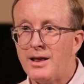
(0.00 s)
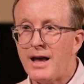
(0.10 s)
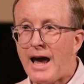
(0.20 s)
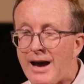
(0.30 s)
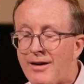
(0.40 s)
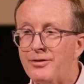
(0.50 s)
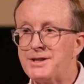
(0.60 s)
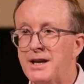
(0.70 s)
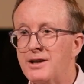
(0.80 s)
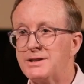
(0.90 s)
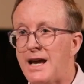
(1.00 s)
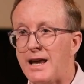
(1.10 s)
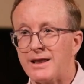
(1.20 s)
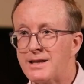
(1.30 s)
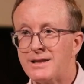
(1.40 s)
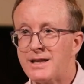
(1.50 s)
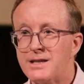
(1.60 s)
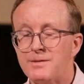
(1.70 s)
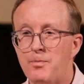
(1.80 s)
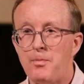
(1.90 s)
Every single day, this
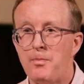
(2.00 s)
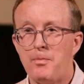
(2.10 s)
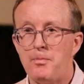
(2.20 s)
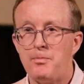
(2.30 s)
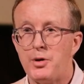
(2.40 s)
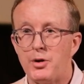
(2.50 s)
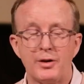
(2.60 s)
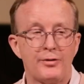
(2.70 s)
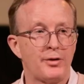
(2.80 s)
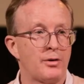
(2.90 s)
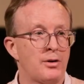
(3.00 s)
beautiful